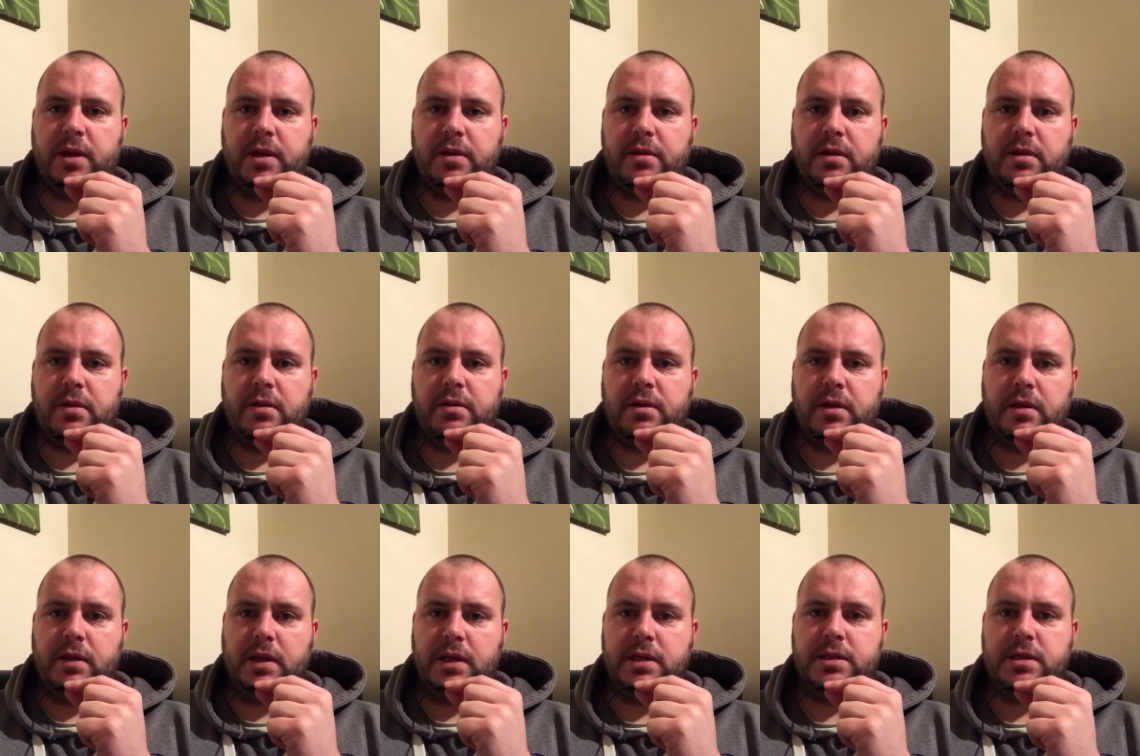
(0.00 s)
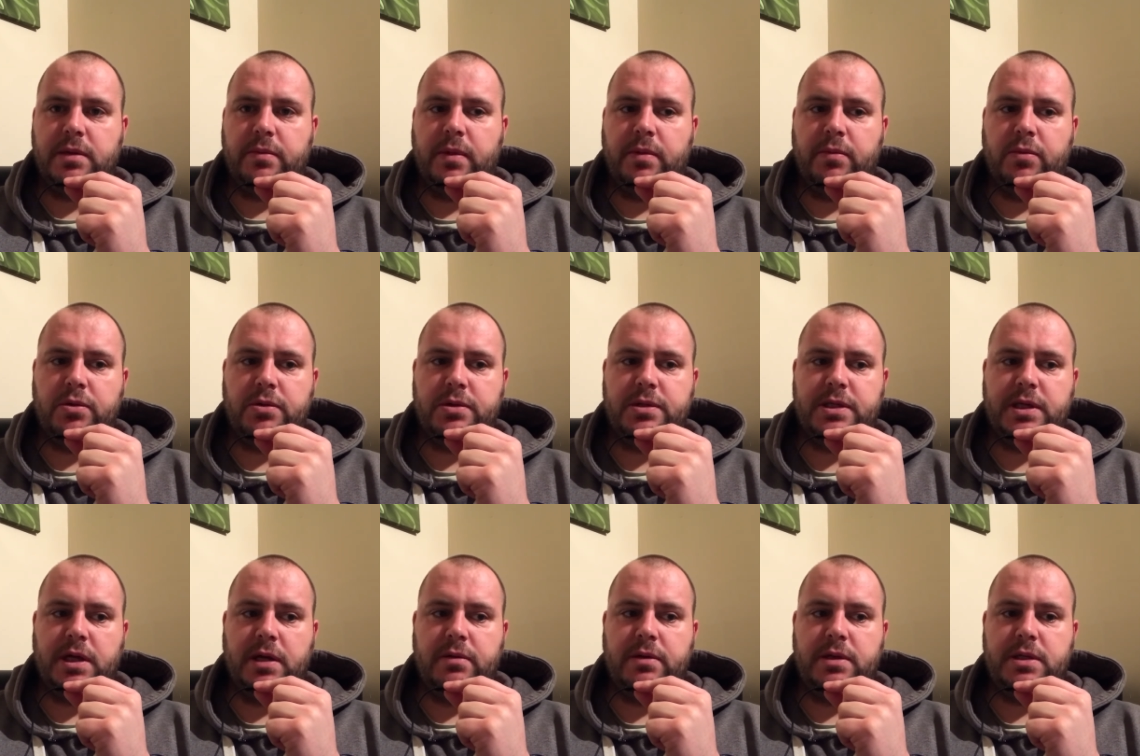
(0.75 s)
I think they took me more
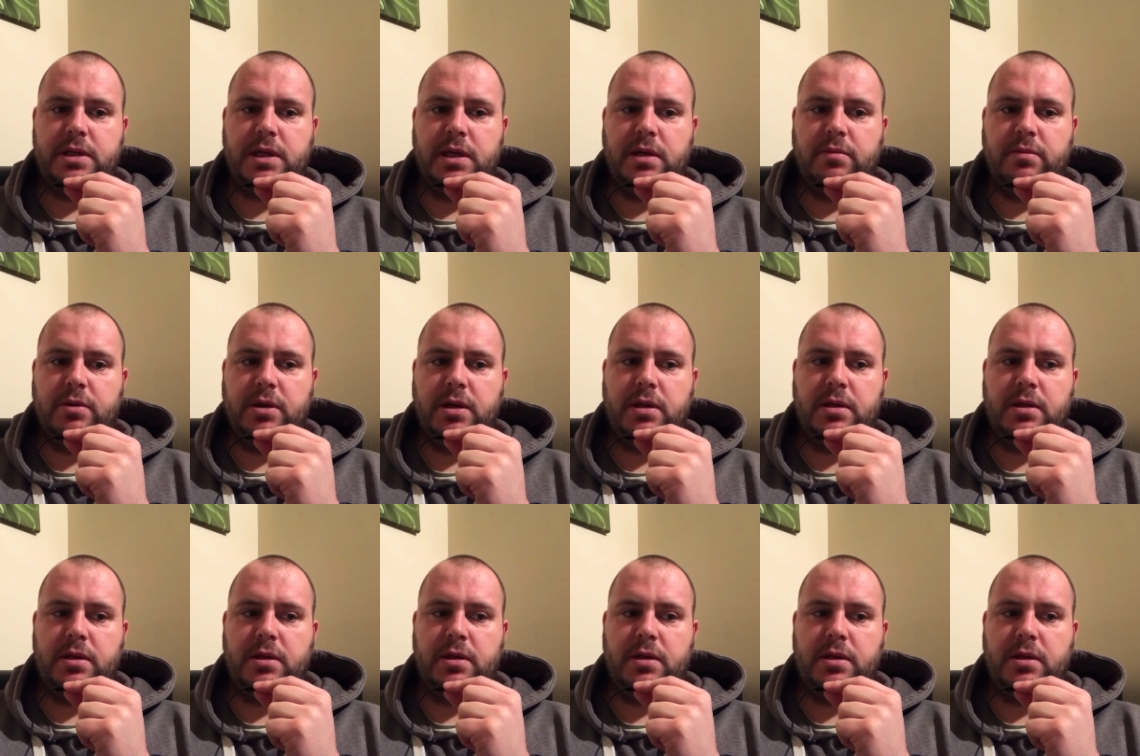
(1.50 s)
seriously, but